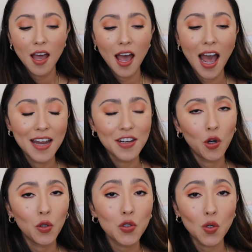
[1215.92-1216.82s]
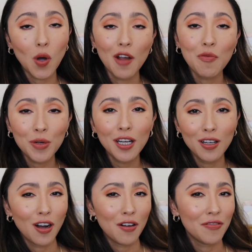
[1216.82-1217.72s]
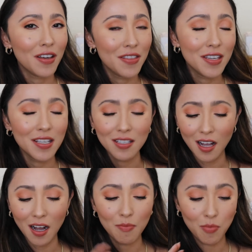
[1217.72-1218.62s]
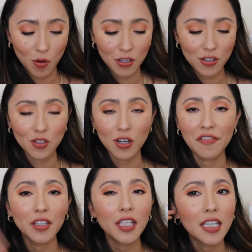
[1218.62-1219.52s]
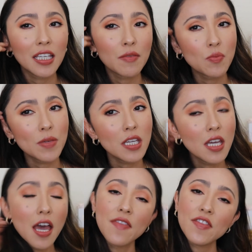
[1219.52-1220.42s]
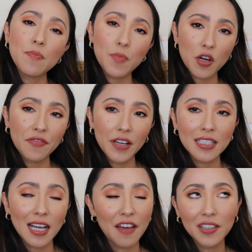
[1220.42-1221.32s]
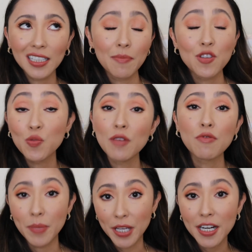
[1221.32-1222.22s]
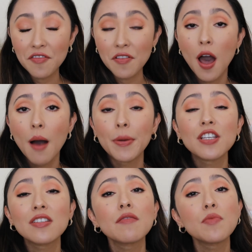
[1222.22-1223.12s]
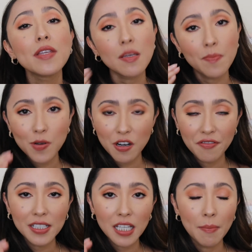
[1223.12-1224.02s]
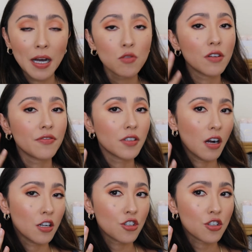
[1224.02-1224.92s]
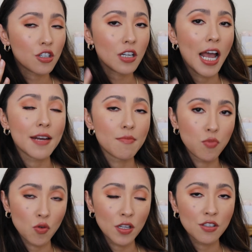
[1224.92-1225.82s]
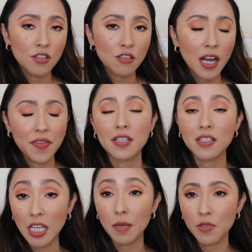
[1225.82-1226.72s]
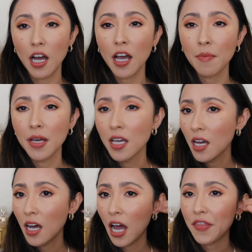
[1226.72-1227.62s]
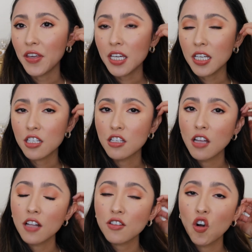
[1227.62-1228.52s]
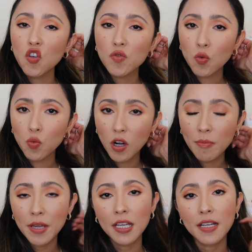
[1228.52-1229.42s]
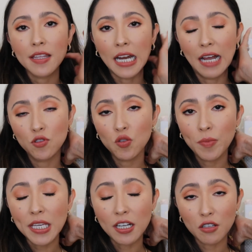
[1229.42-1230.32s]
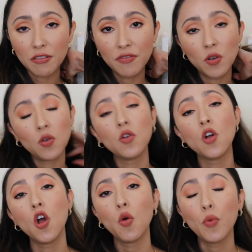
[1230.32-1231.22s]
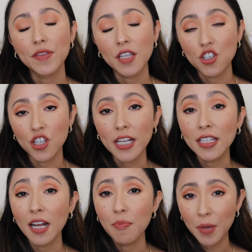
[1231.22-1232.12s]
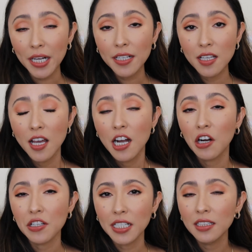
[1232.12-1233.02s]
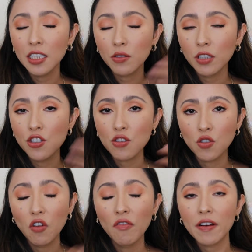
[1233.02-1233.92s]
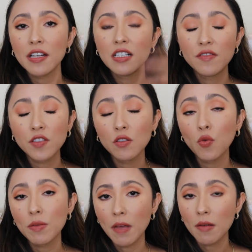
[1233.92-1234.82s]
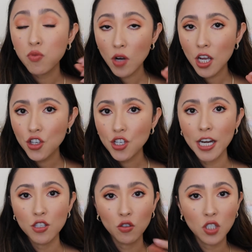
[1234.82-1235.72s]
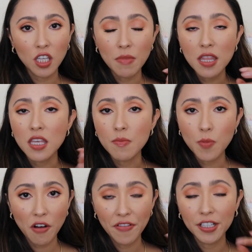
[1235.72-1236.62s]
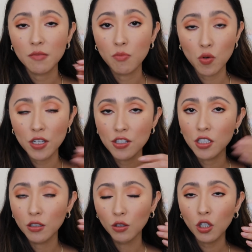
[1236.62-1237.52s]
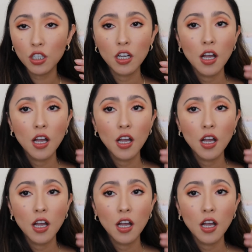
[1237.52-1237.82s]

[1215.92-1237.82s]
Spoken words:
And also, I really love this bronzer. I feel like it gives me the perfect, I feel like I'm just being repetitive, but it just gives me the perfect amount of contour and bronzer at the same time. I think it's not overwhelming that I have to be careful with the shade that I picked because I can literally just go very liberal with my brush and it's going to give me the perfect bronzy look.